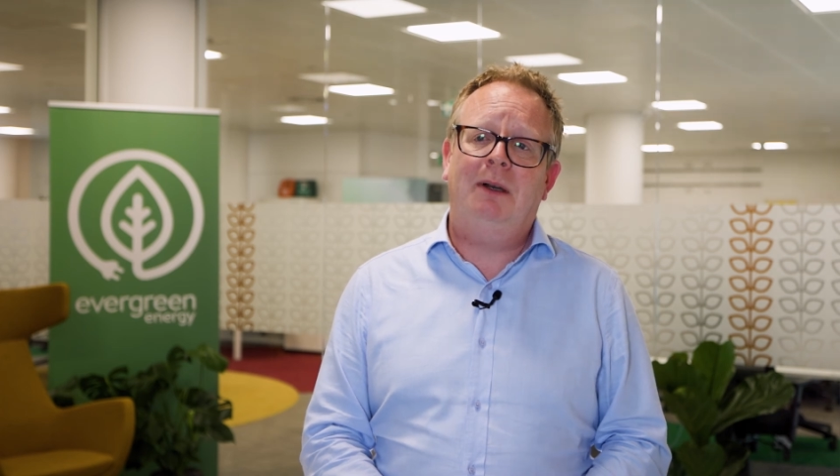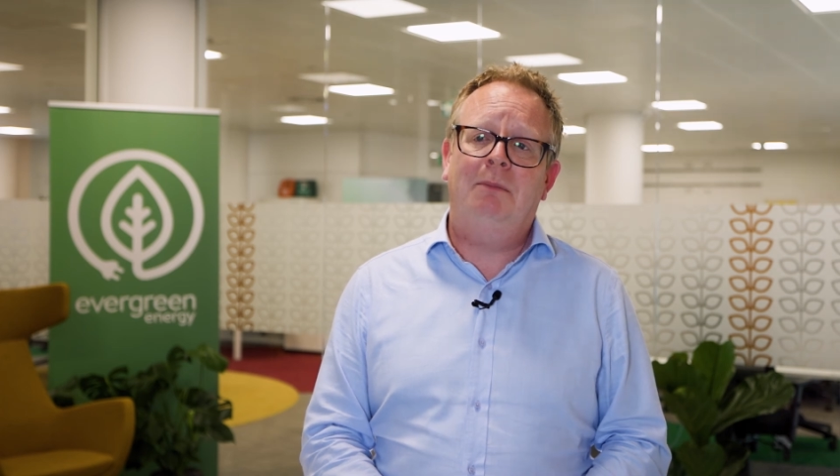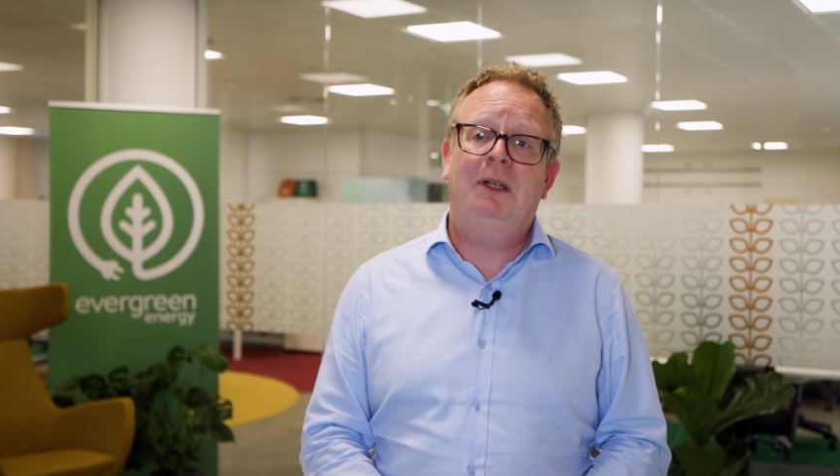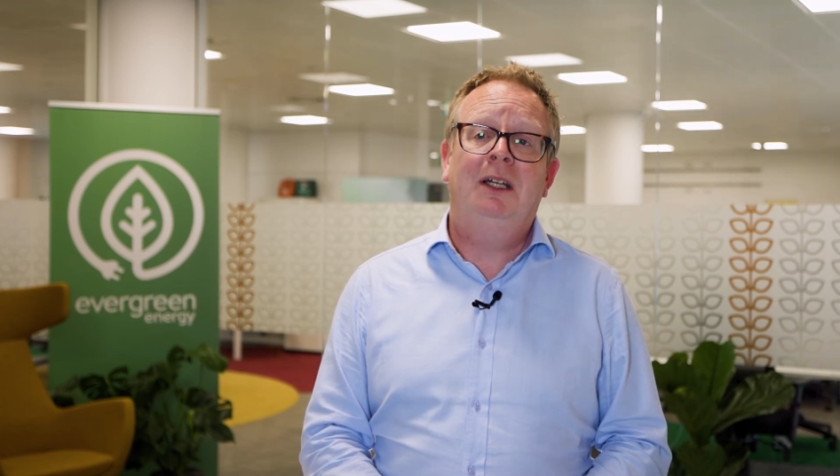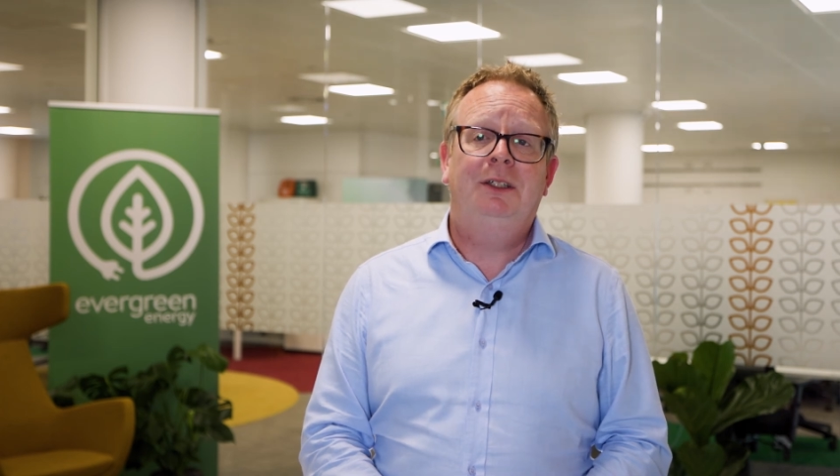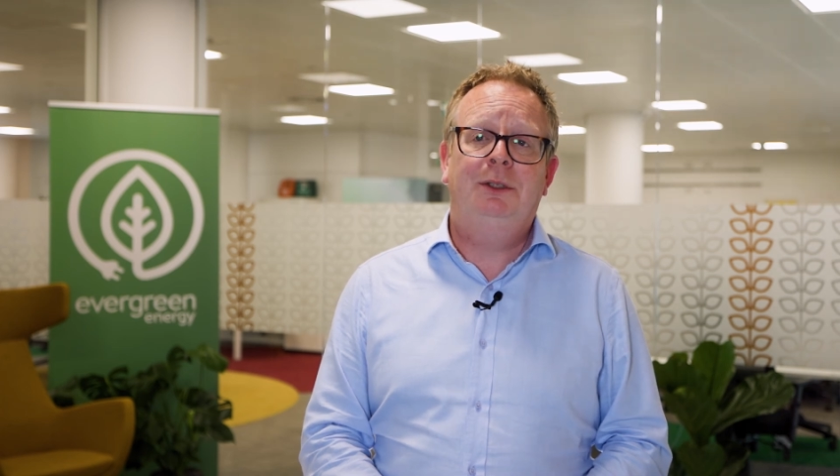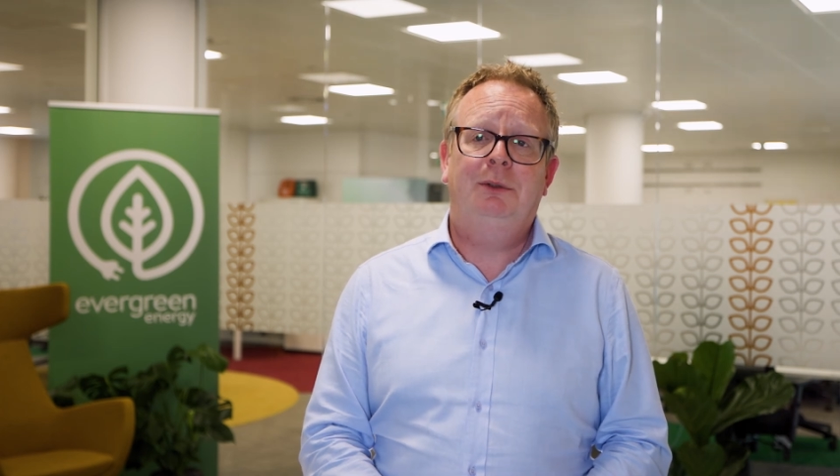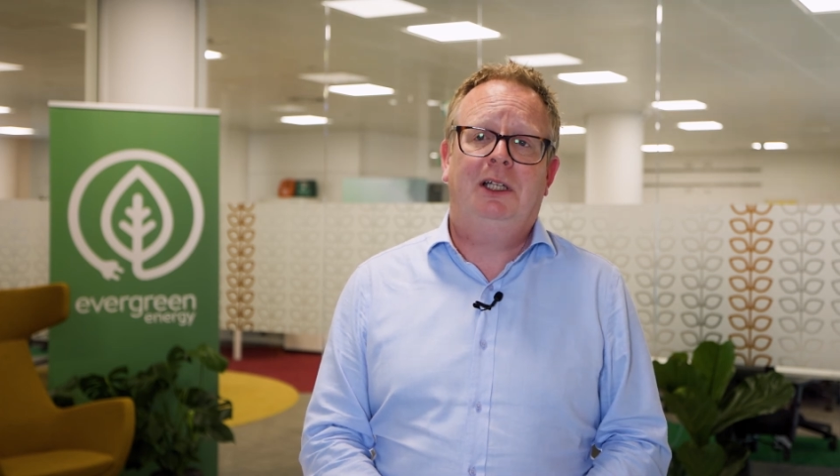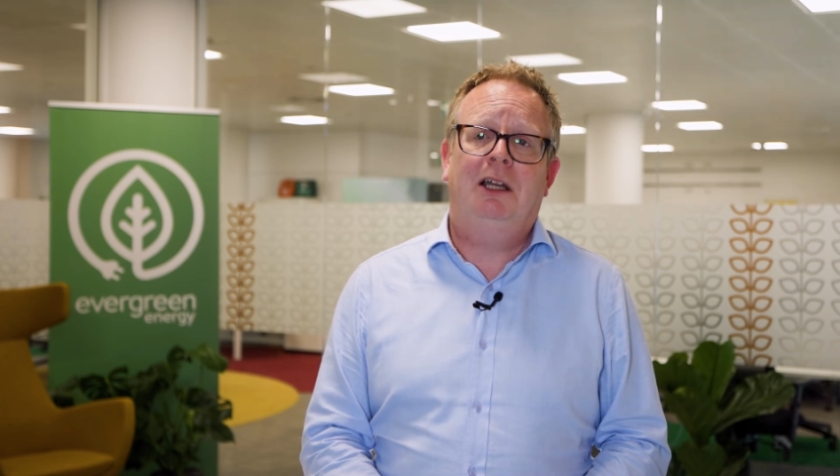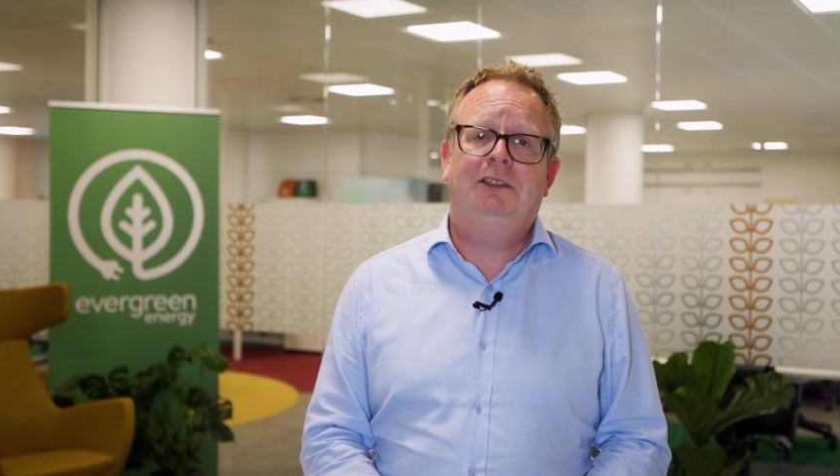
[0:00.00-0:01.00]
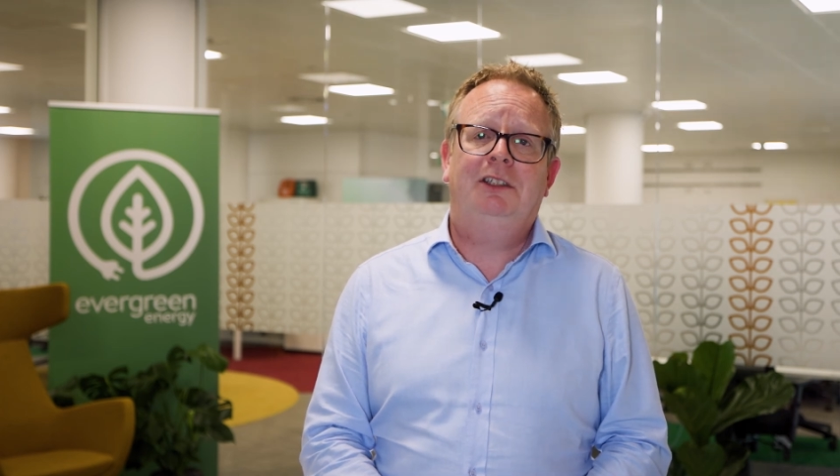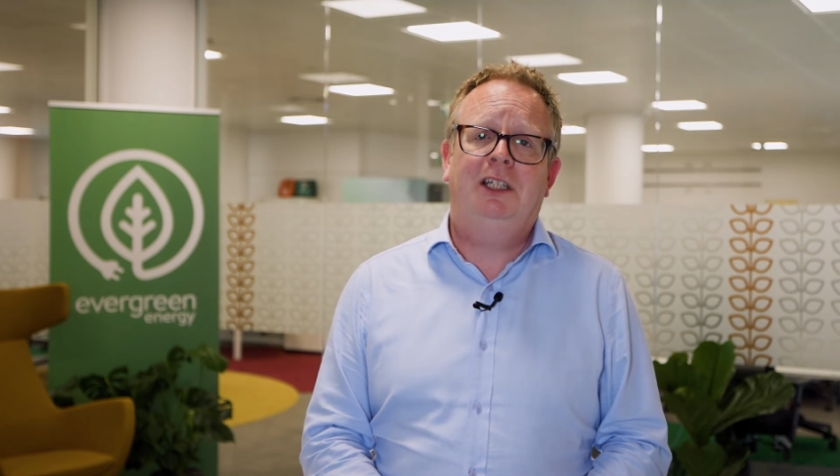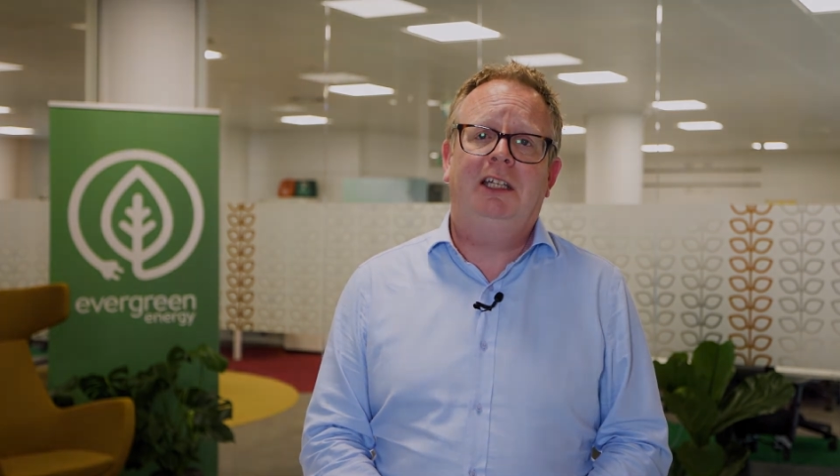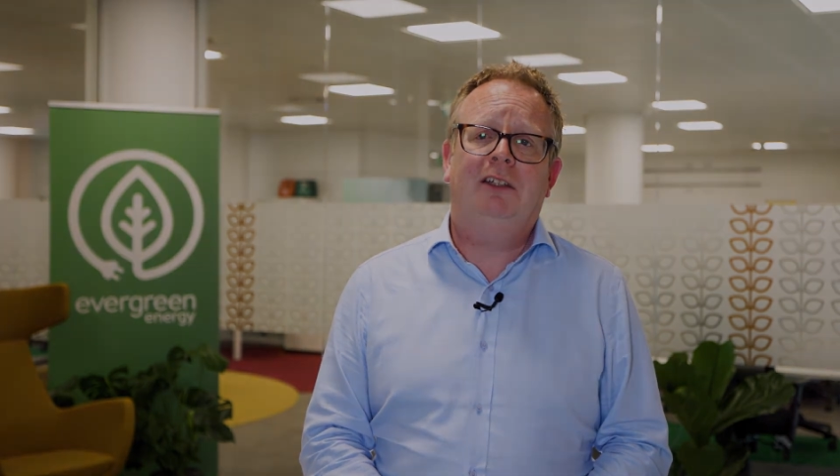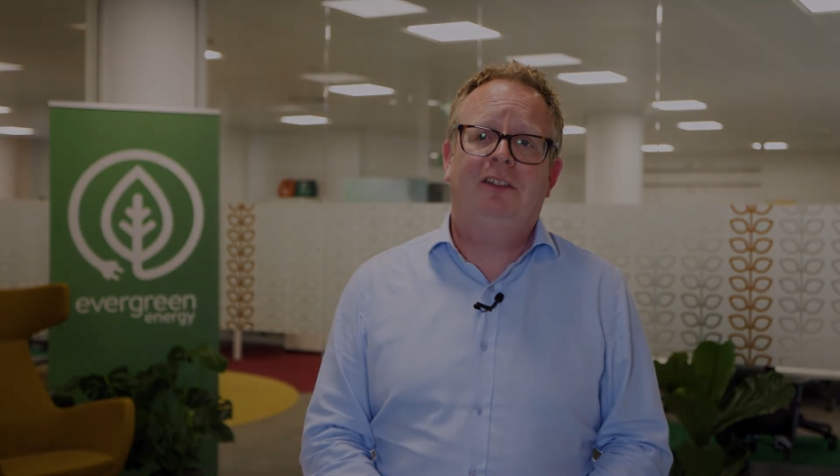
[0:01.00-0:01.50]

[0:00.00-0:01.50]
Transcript: pump, you're going to need a